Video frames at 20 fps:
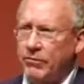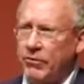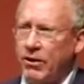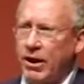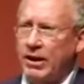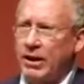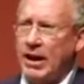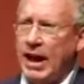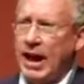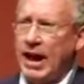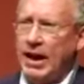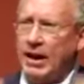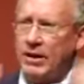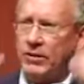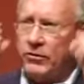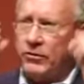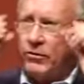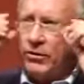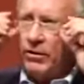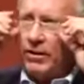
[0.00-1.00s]
I've tried to
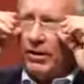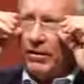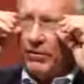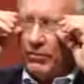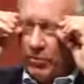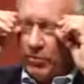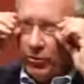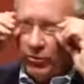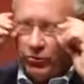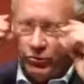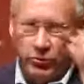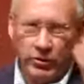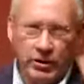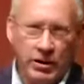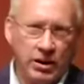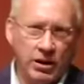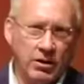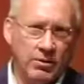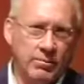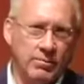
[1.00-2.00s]
ask those who
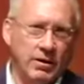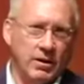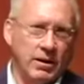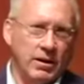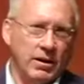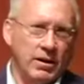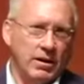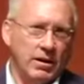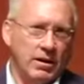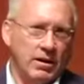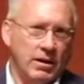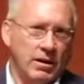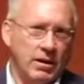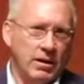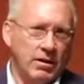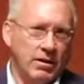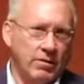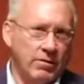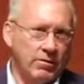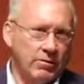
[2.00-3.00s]
come
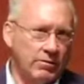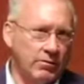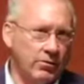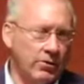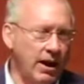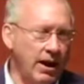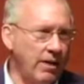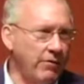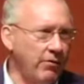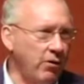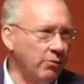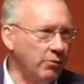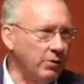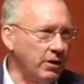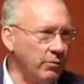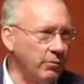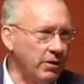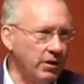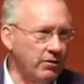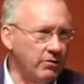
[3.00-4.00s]
to have
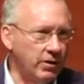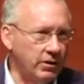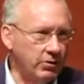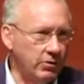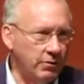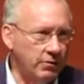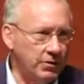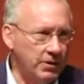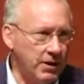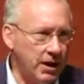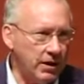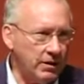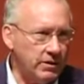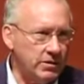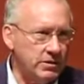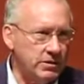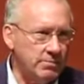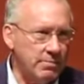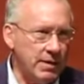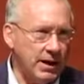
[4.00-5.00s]
already read Victory over
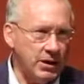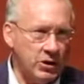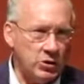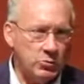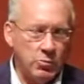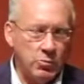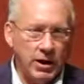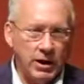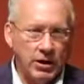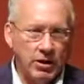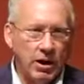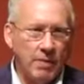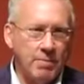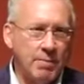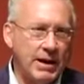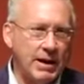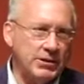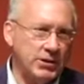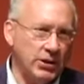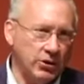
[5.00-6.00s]
Darkness and Bondage Breaker. Our
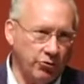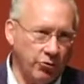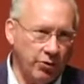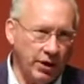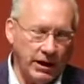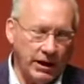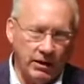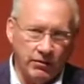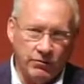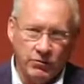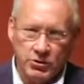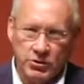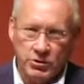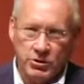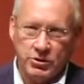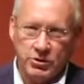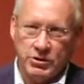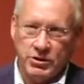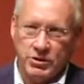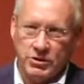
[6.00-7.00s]
basic training for
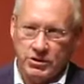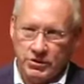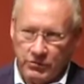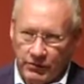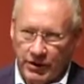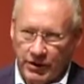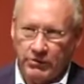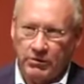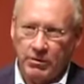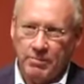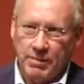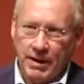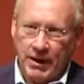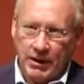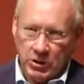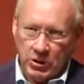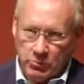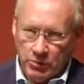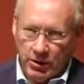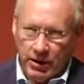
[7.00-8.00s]
churches is Victory,
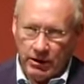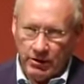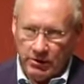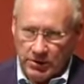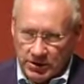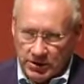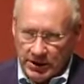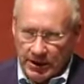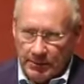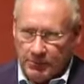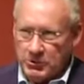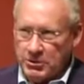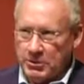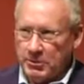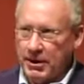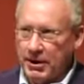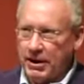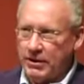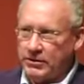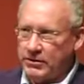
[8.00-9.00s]
Bondage Breaker,
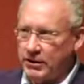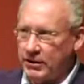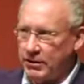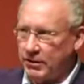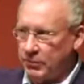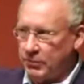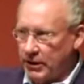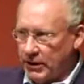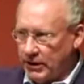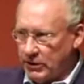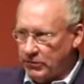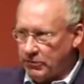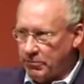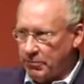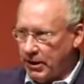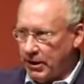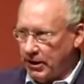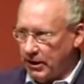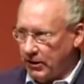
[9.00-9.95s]
Discipleship Counseling, and Release from